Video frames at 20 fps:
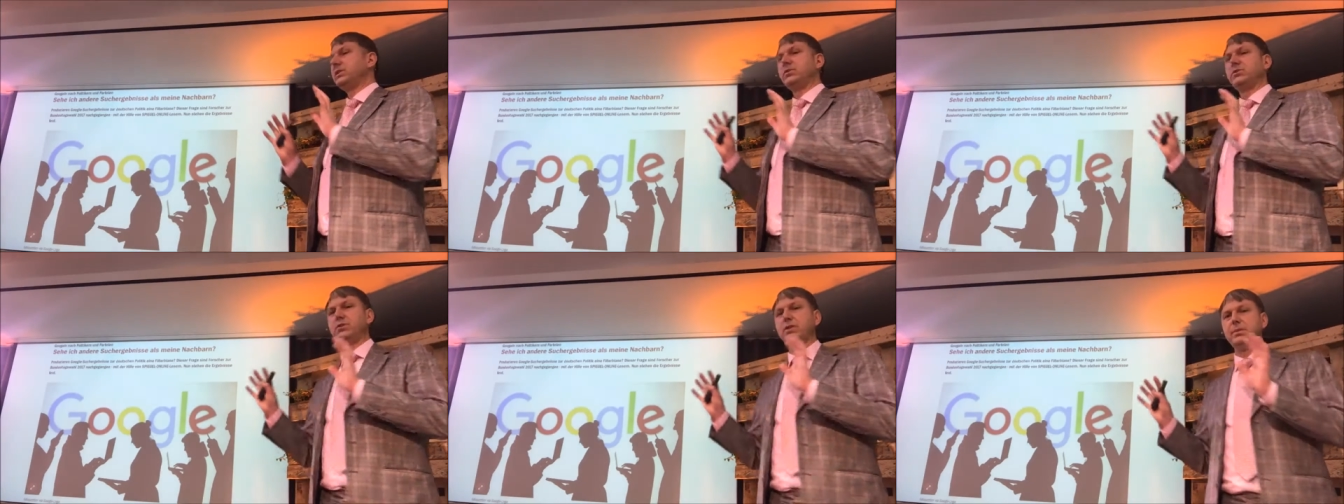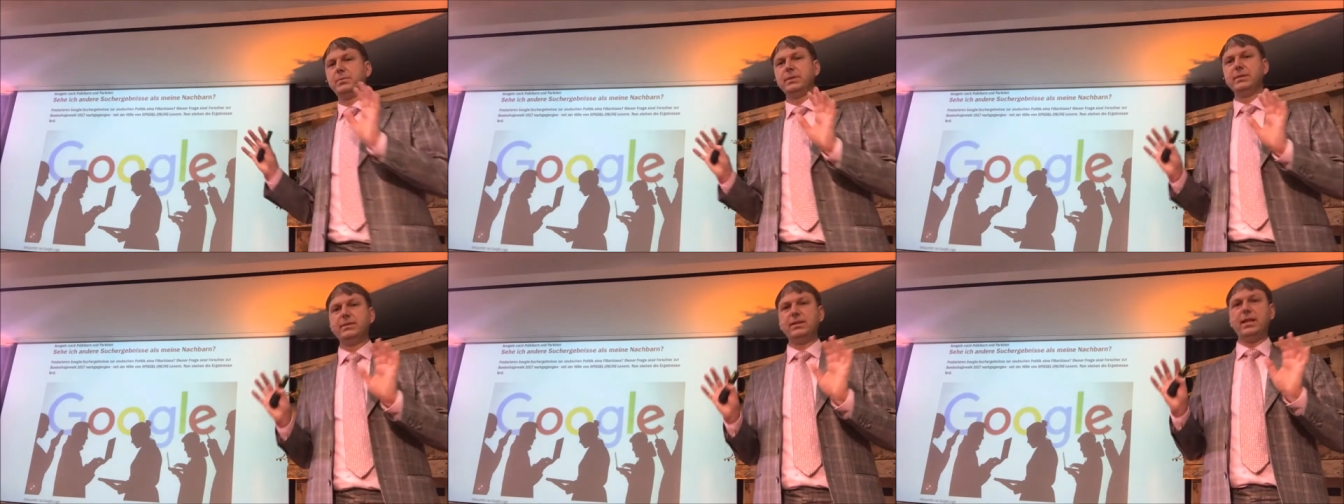
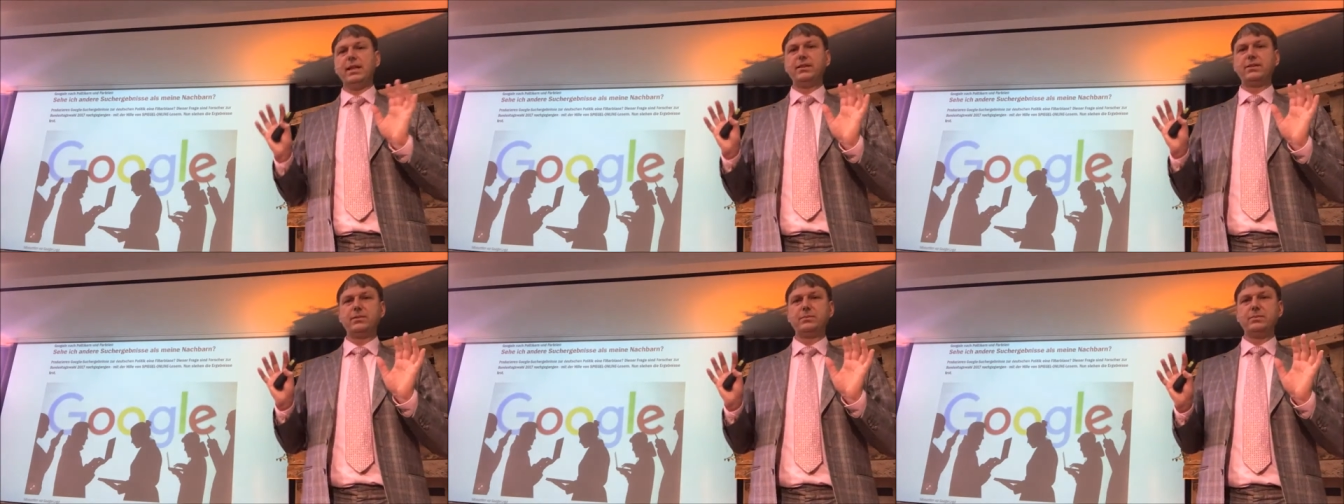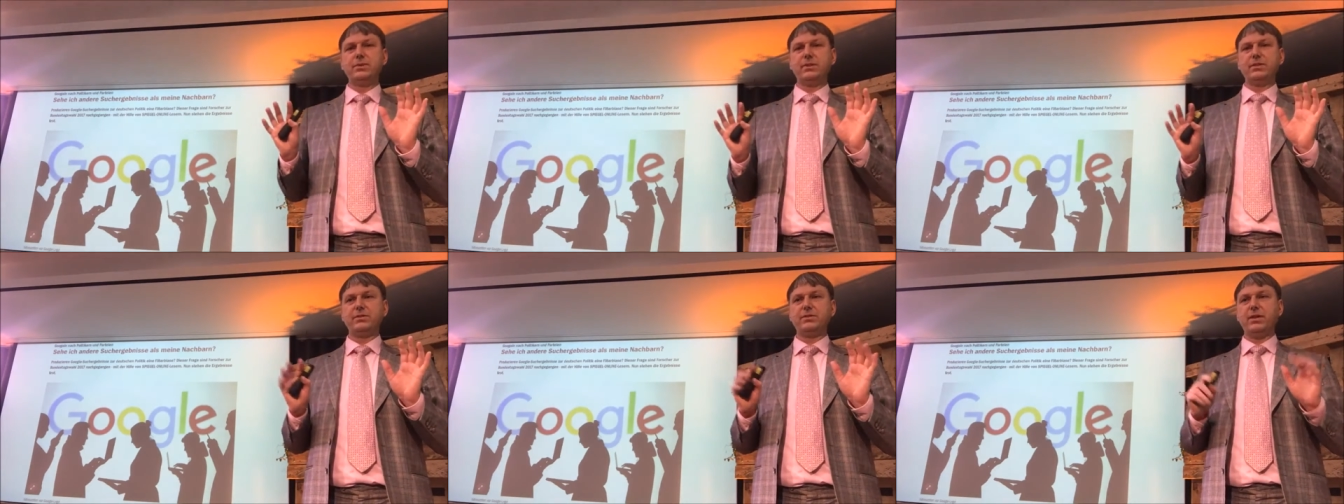German
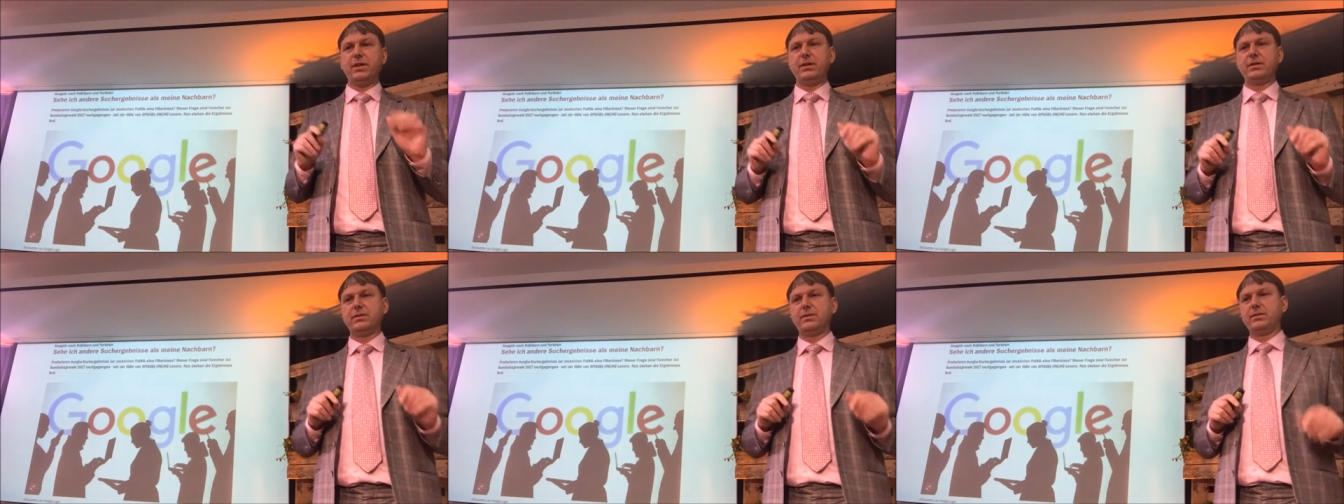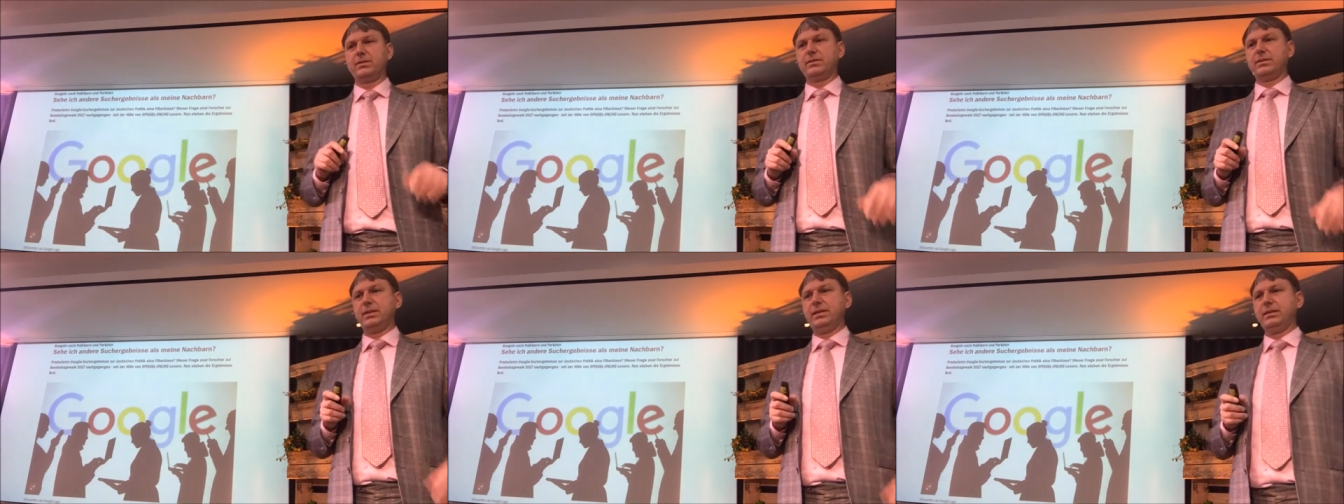election was
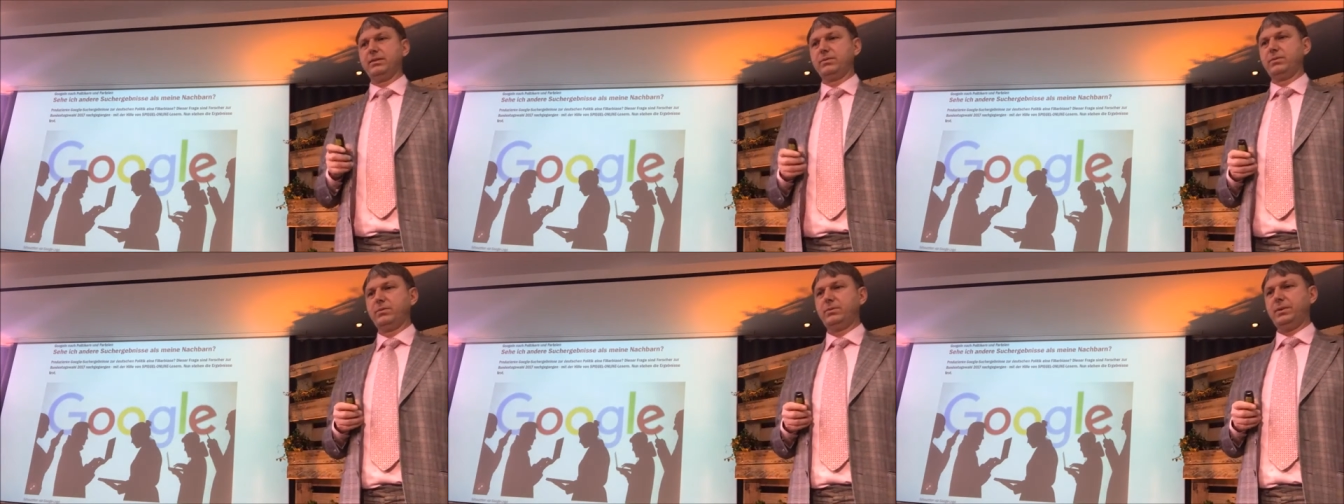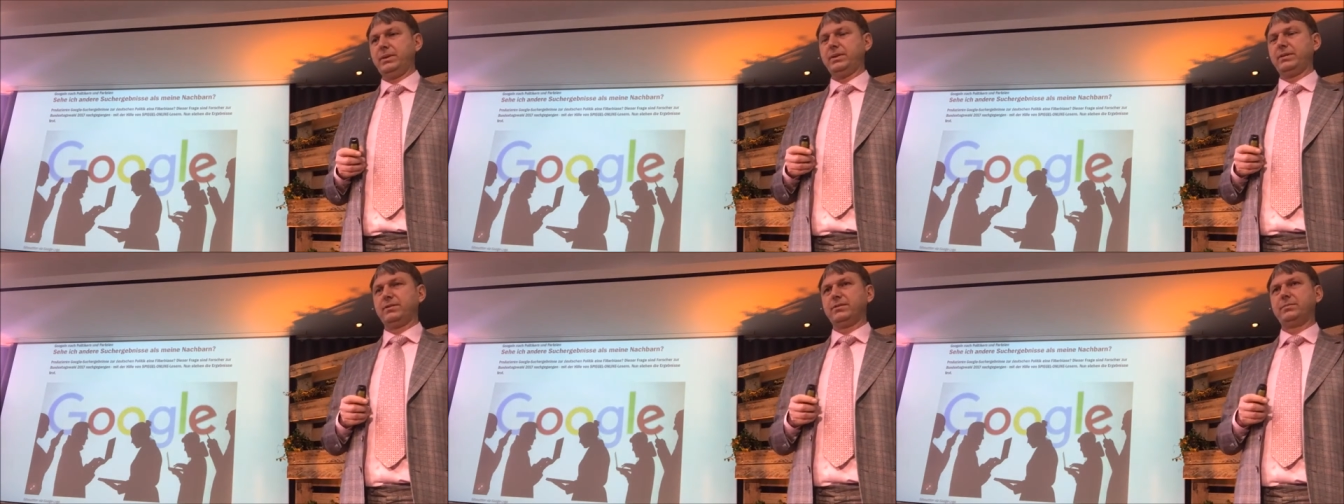not
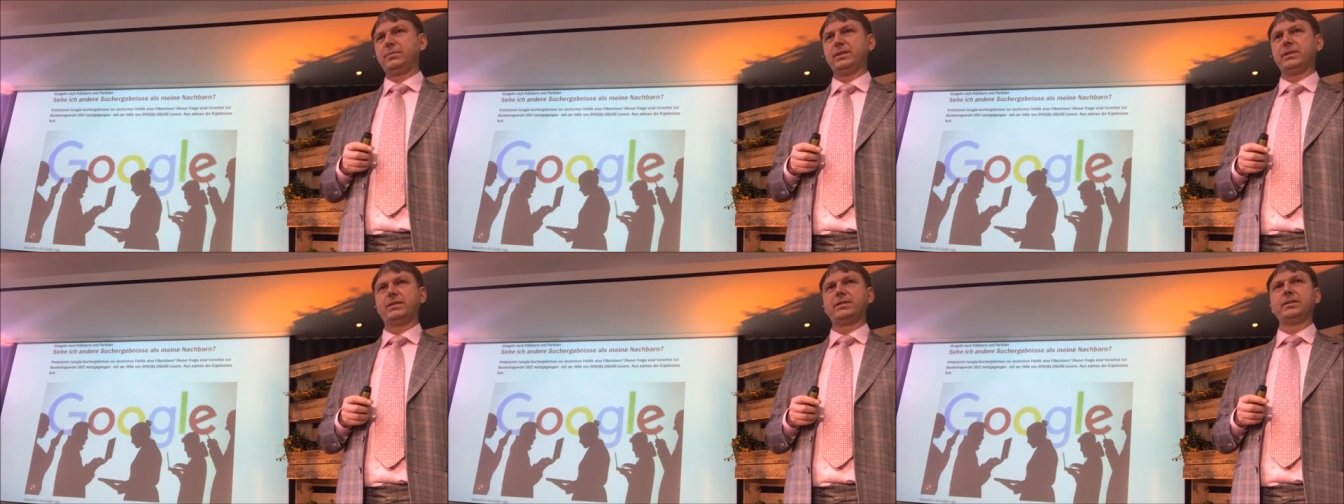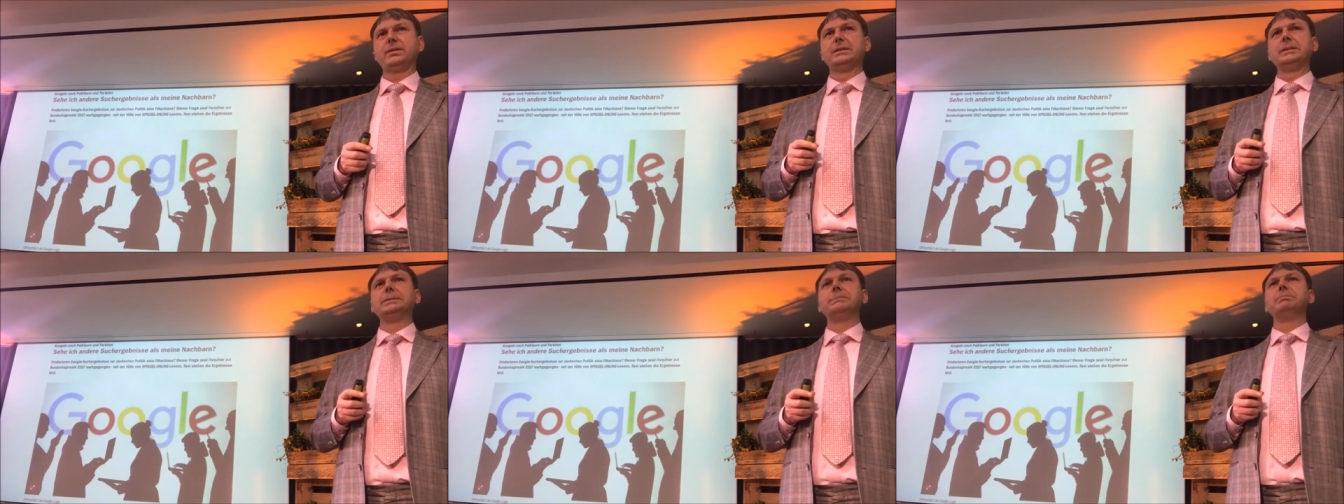influenced, but
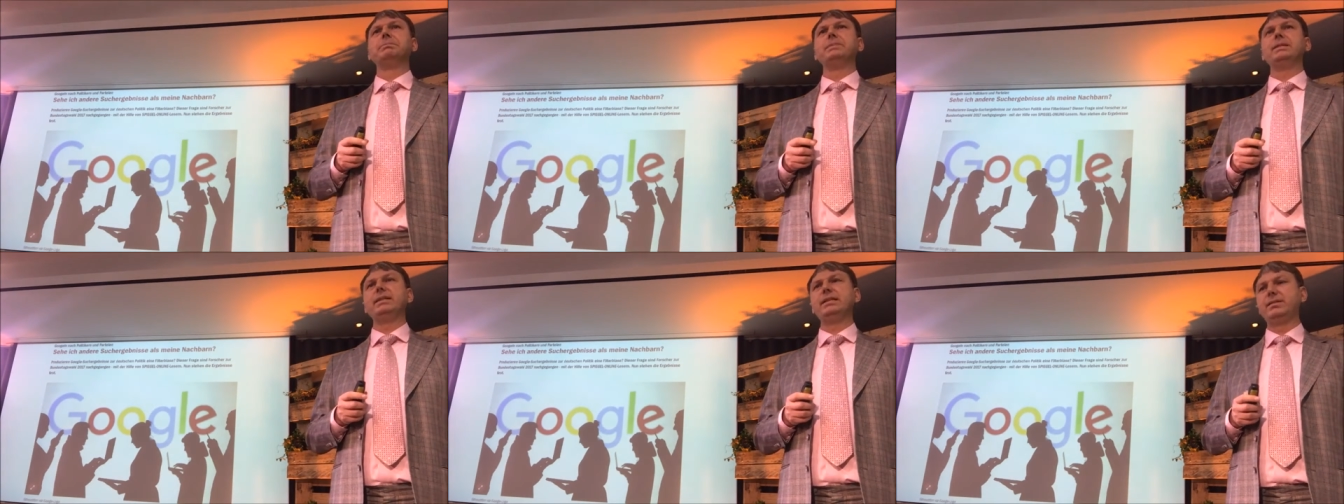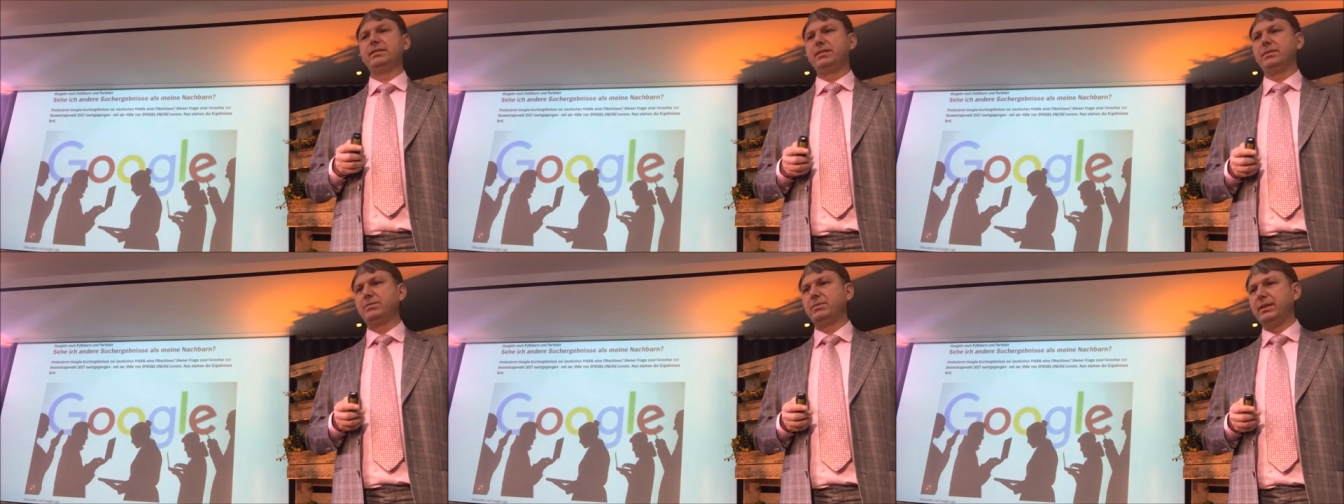
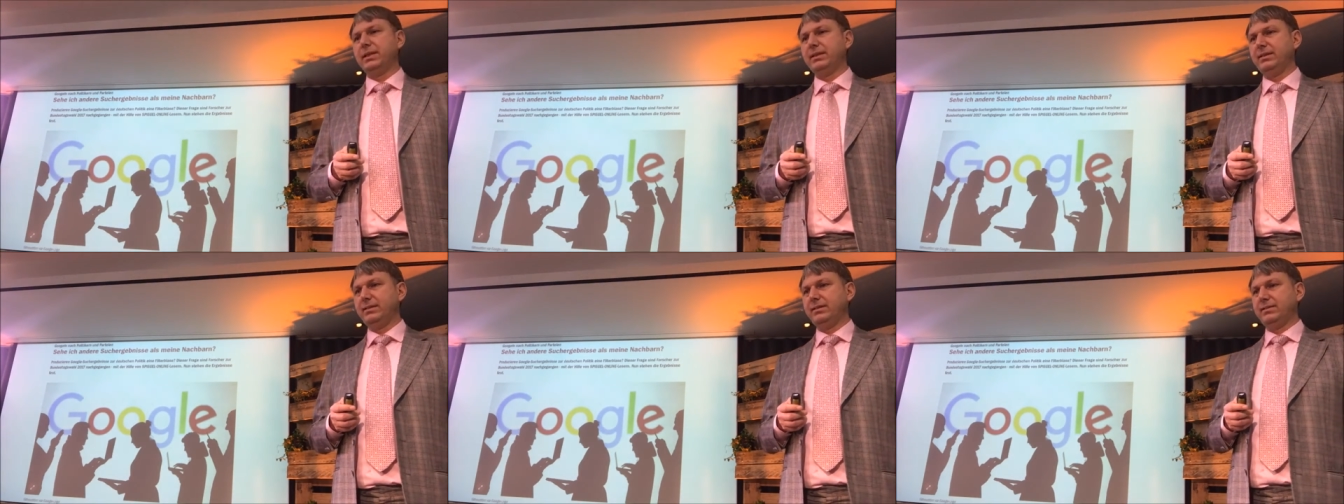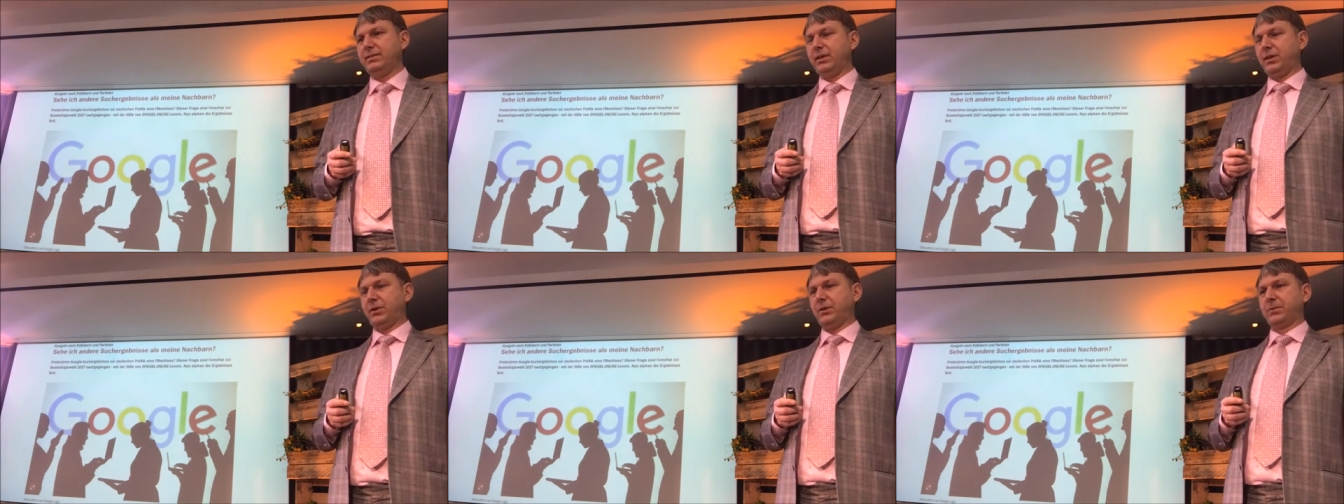is it really
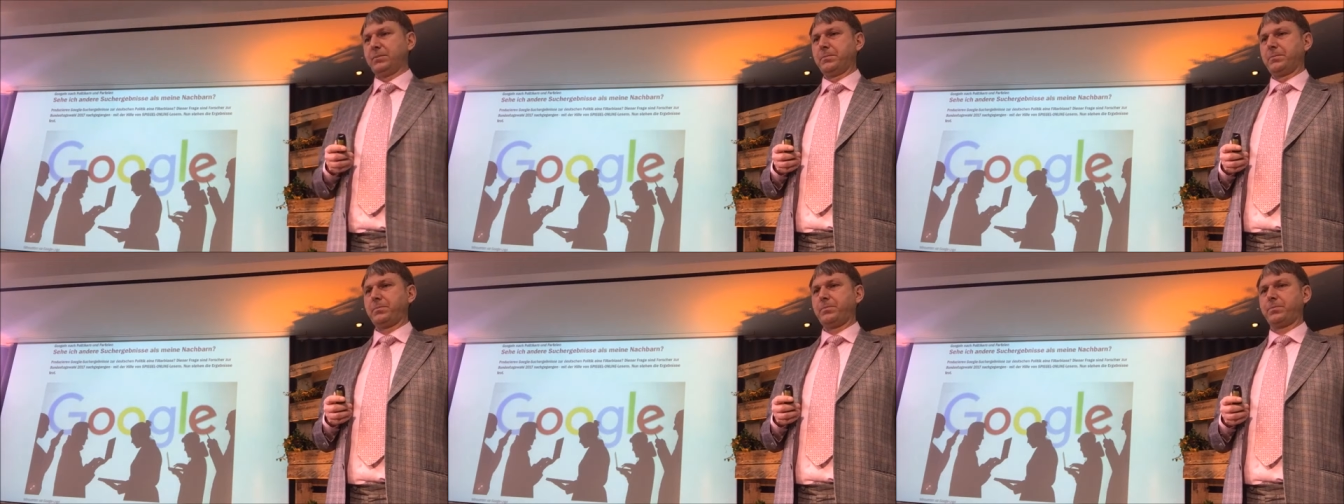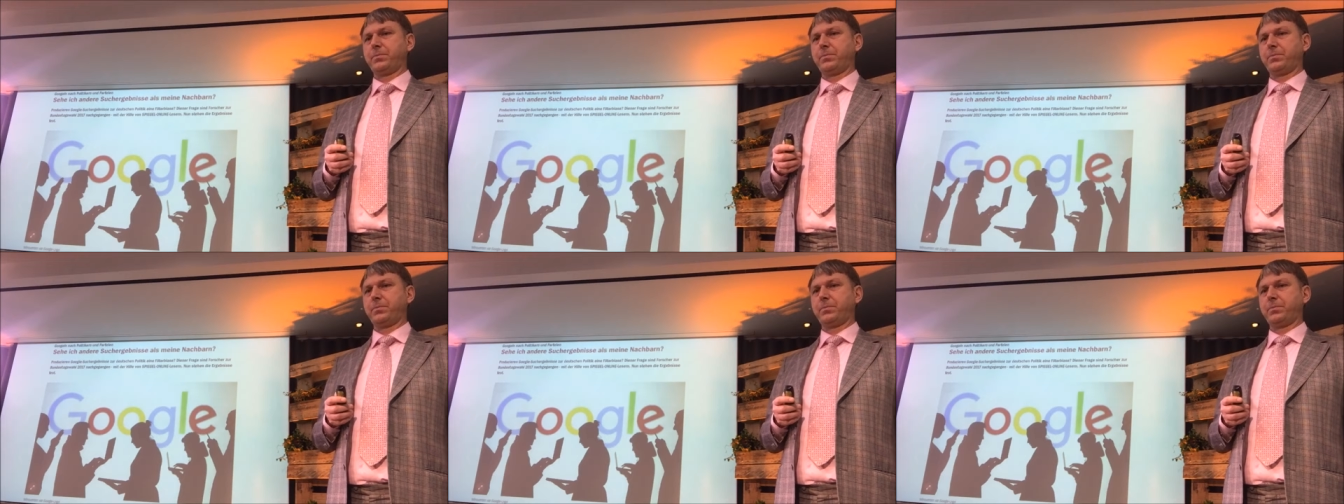so?